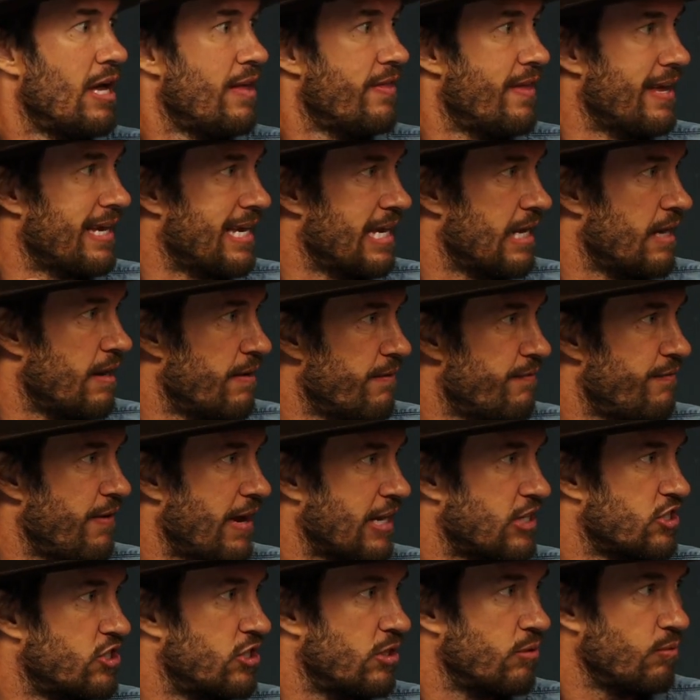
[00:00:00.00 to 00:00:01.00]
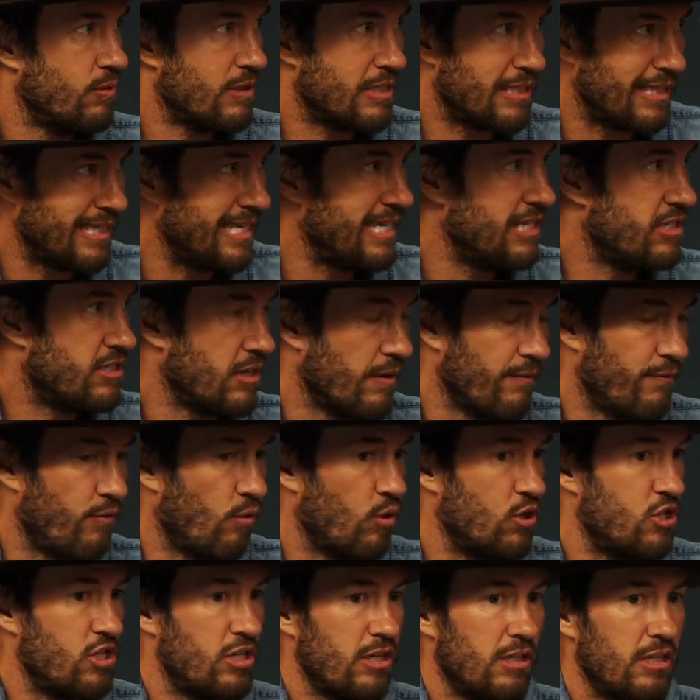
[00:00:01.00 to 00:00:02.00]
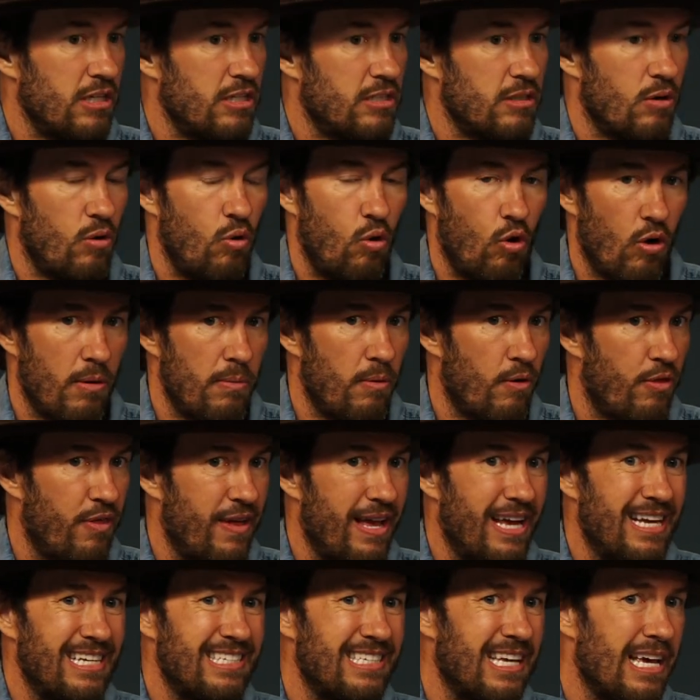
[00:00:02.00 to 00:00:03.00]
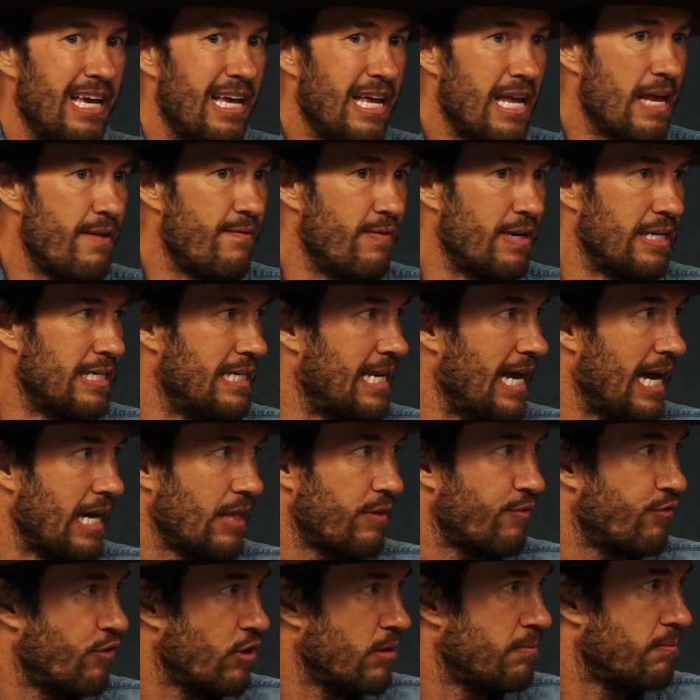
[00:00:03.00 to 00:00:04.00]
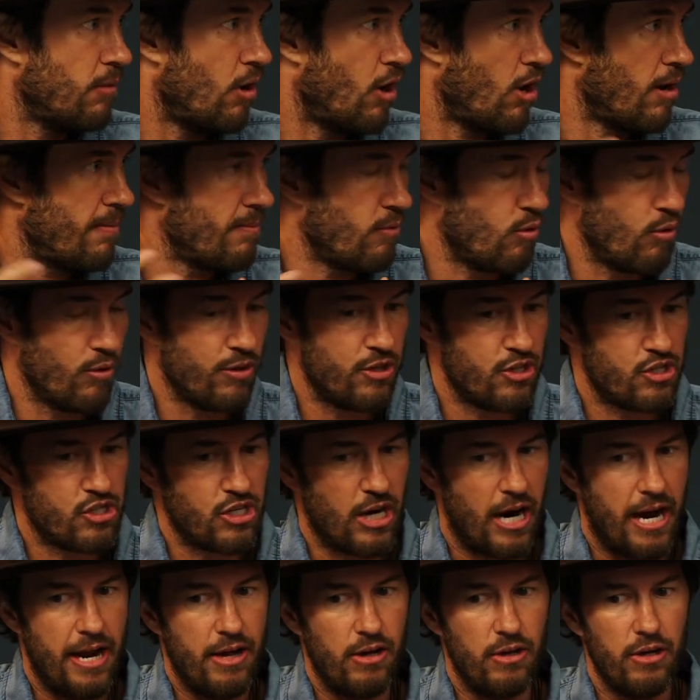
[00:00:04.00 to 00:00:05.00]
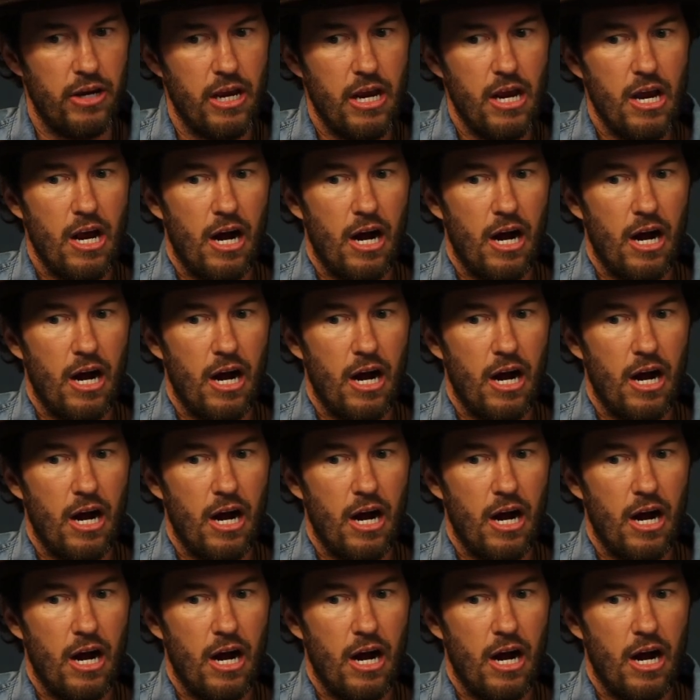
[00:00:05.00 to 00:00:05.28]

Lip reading: they get infection, which leads, unfortunately, to horrible things, even death for the mom or the child.